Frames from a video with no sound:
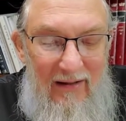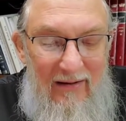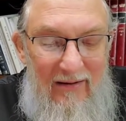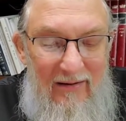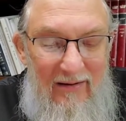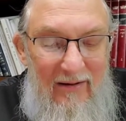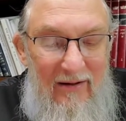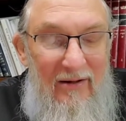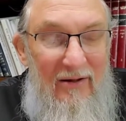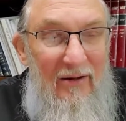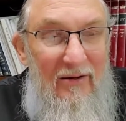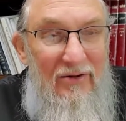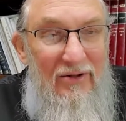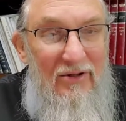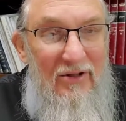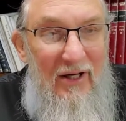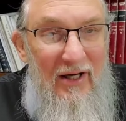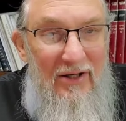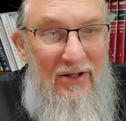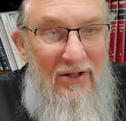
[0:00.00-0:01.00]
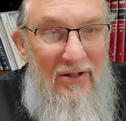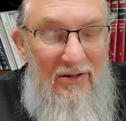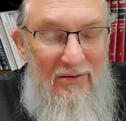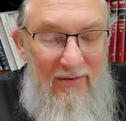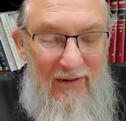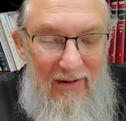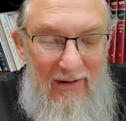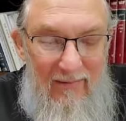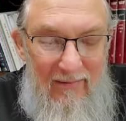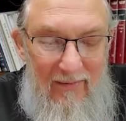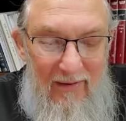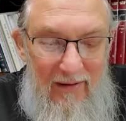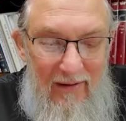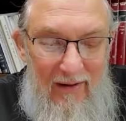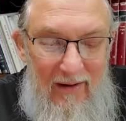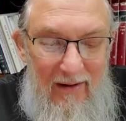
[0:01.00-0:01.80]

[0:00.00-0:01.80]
into negotiations with him.